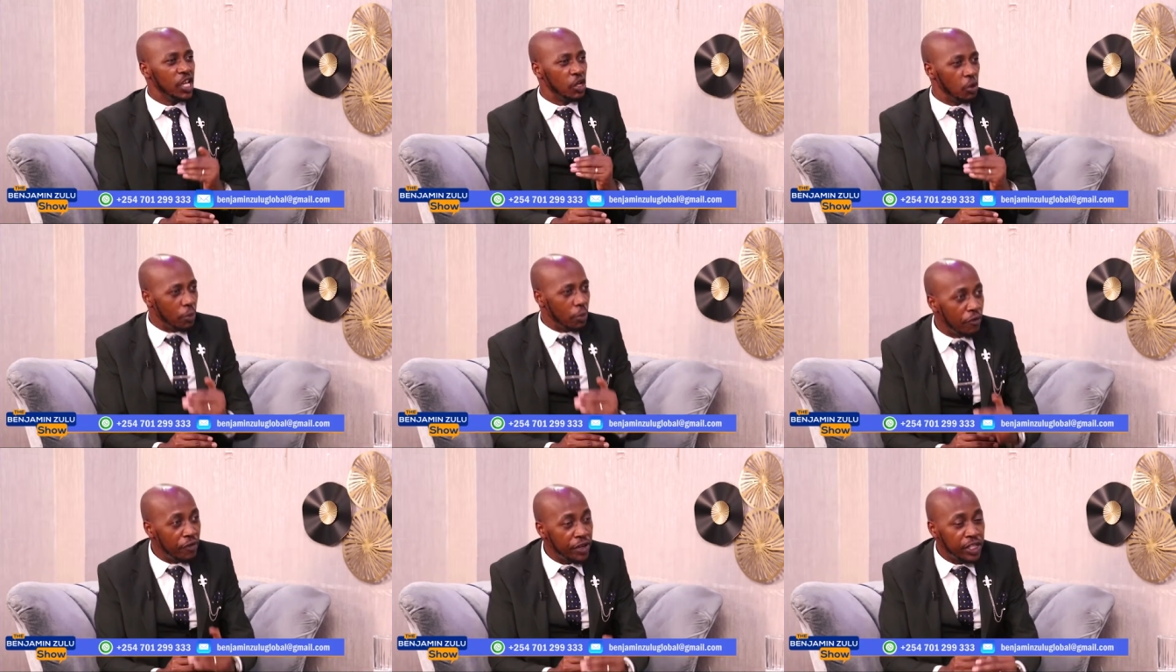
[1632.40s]
You're
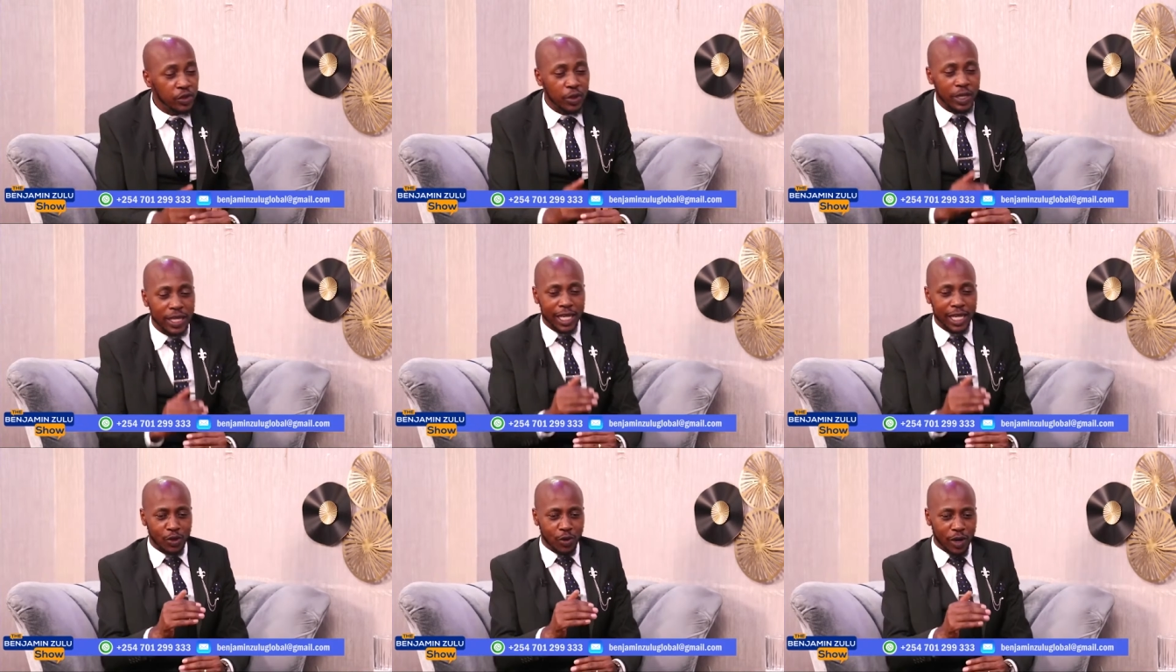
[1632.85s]
moving
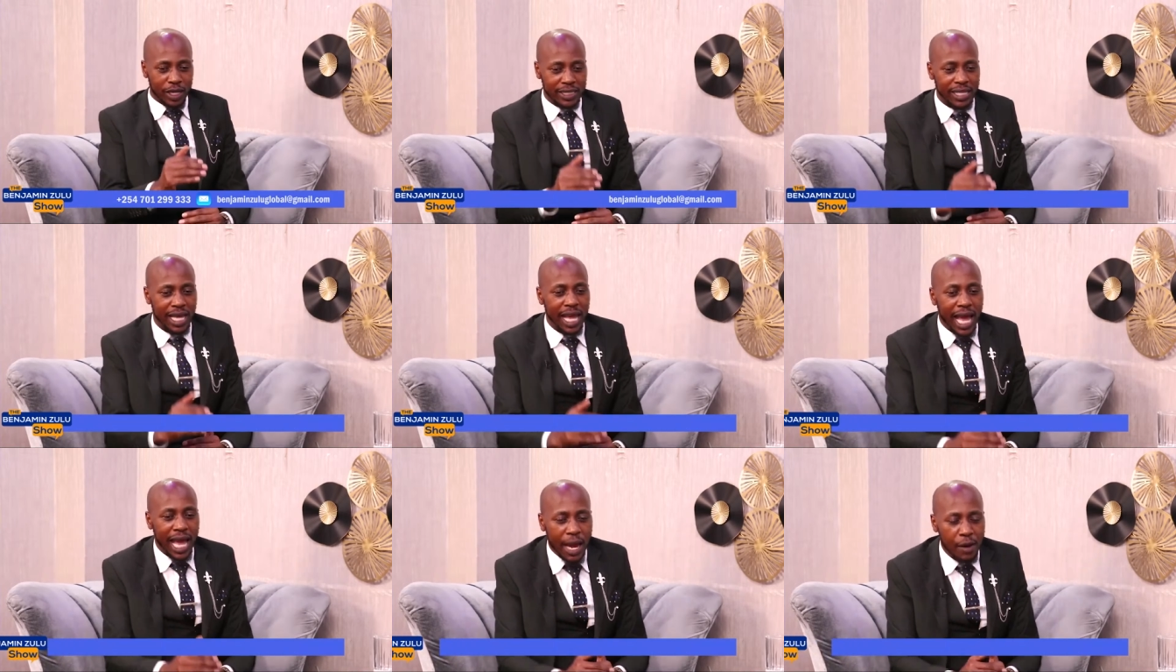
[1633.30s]
together towards.
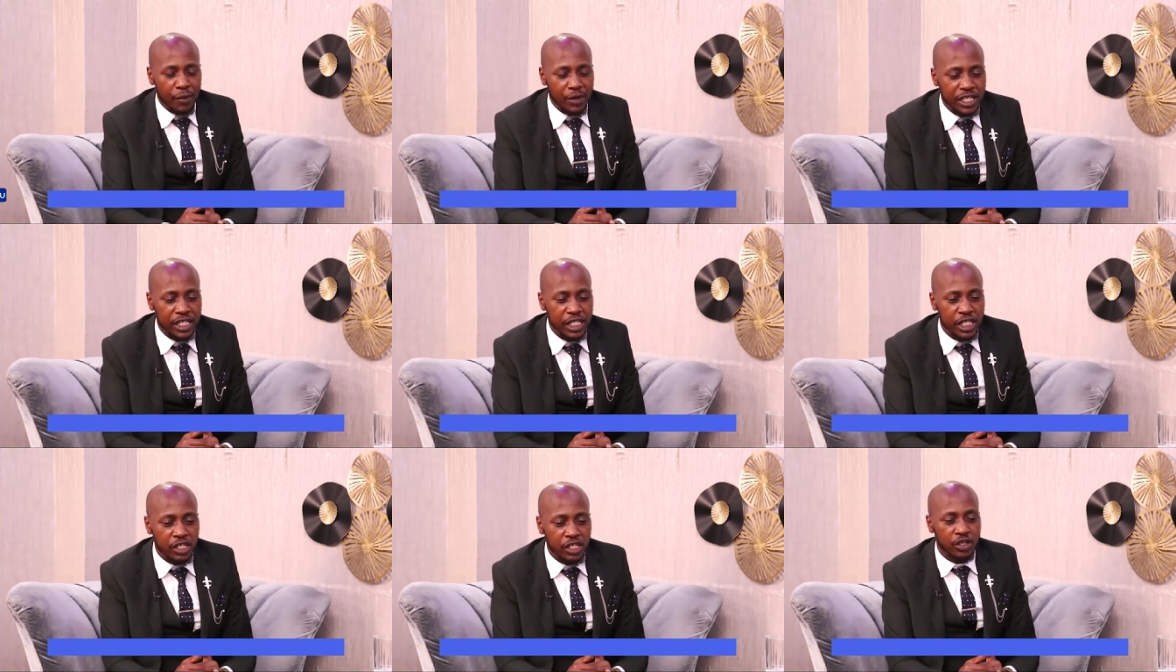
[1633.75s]
And when
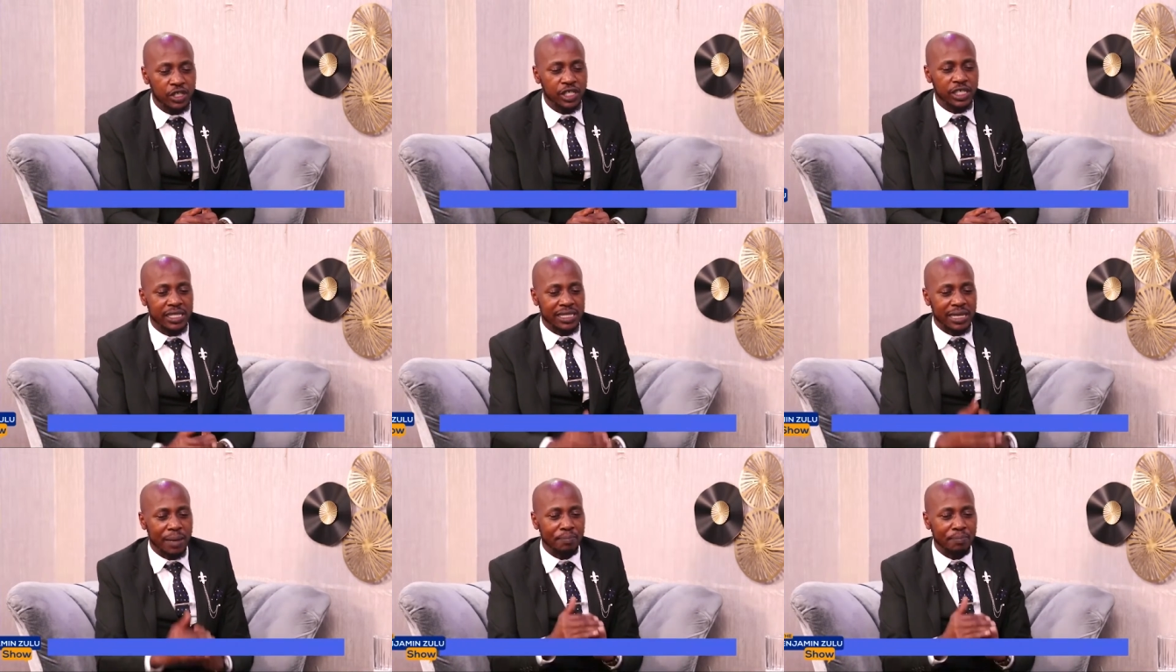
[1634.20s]
she knows
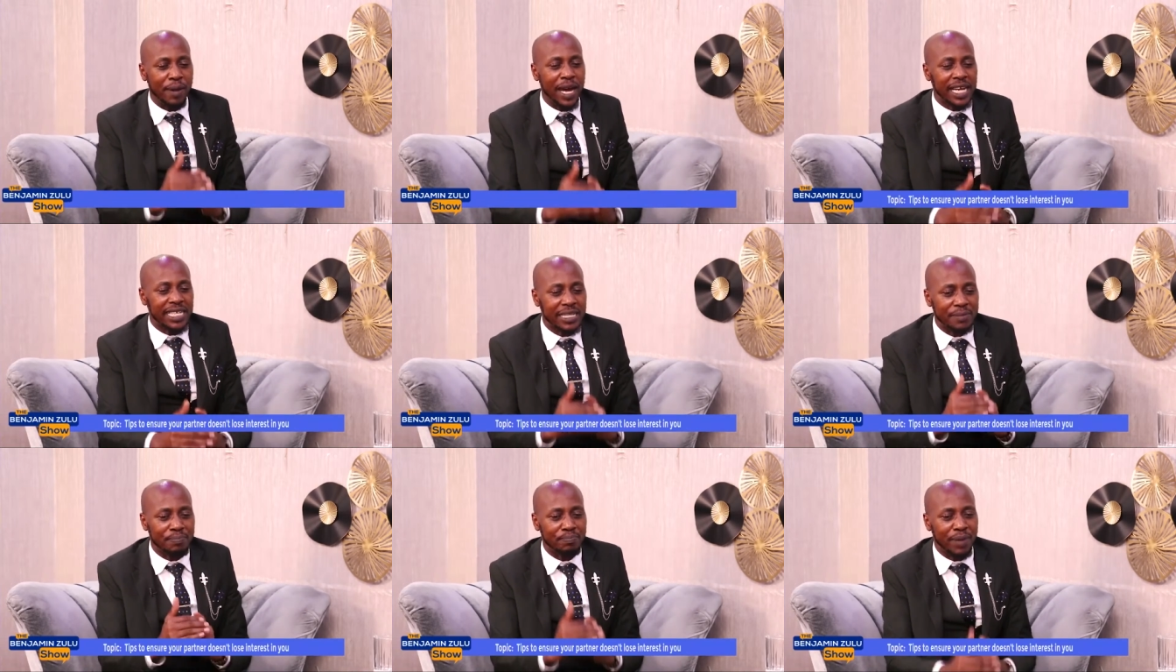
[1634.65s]
she's a
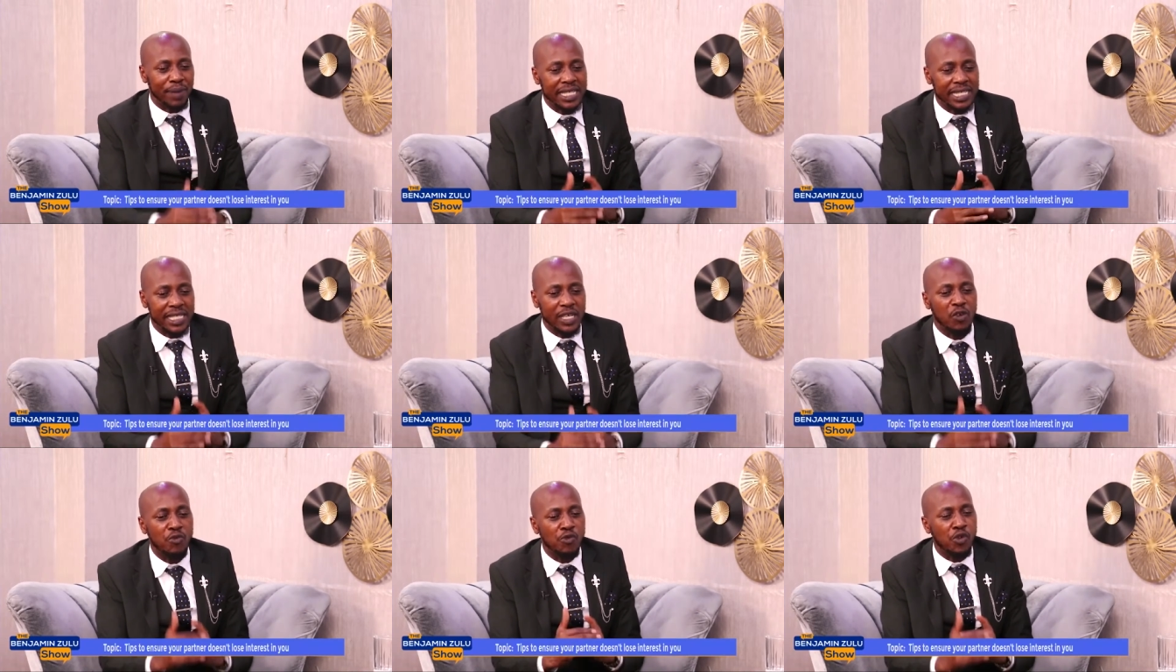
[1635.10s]
part and
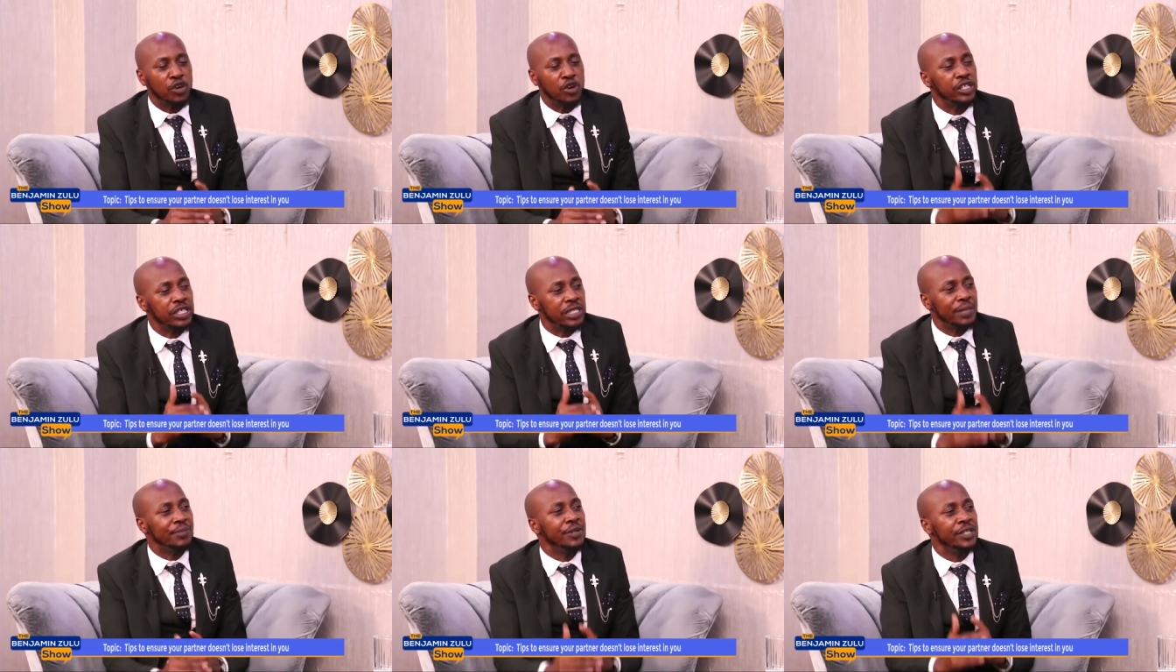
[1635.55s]
parcel of
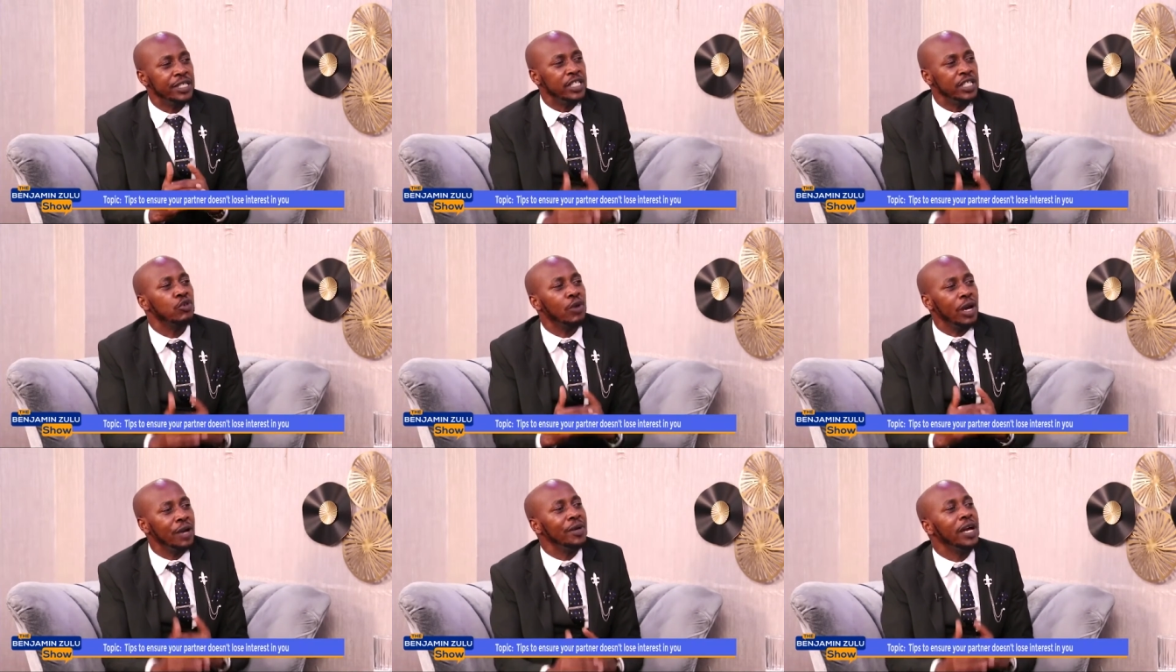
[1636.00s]
contributing
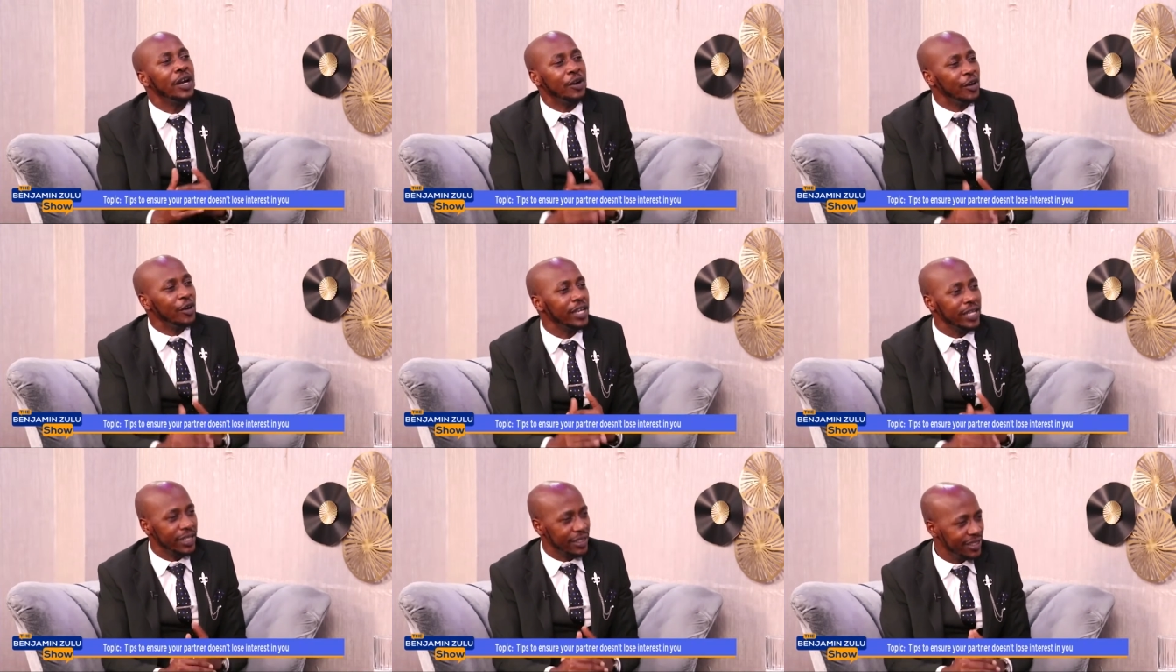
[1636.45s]
to where we are
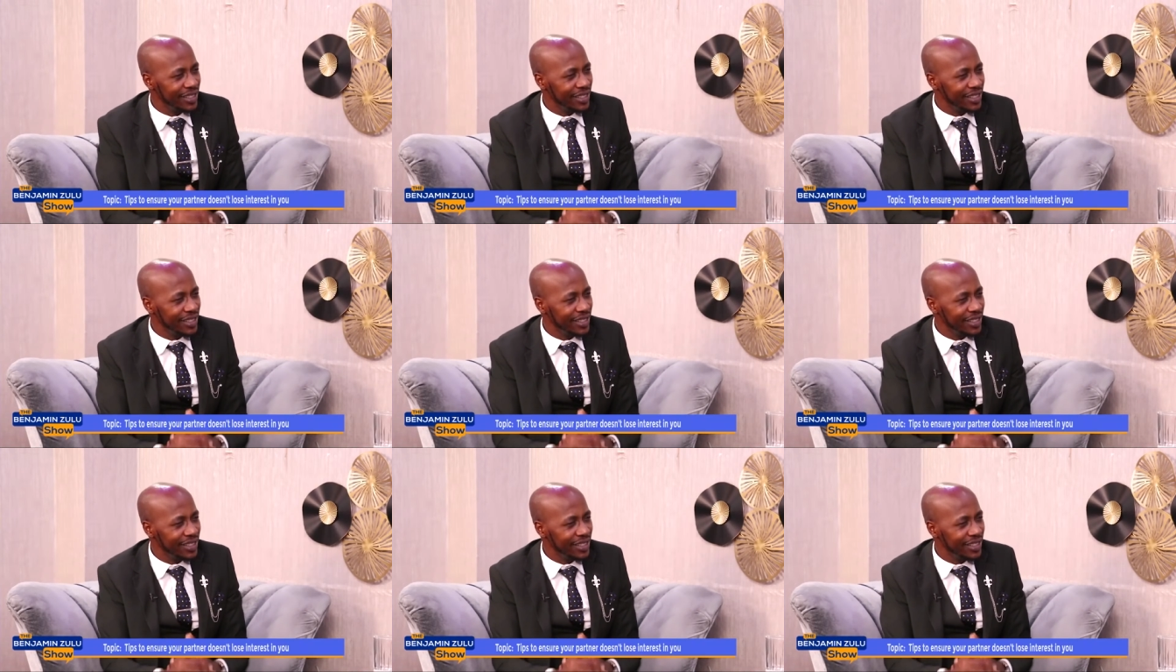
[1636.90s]
going,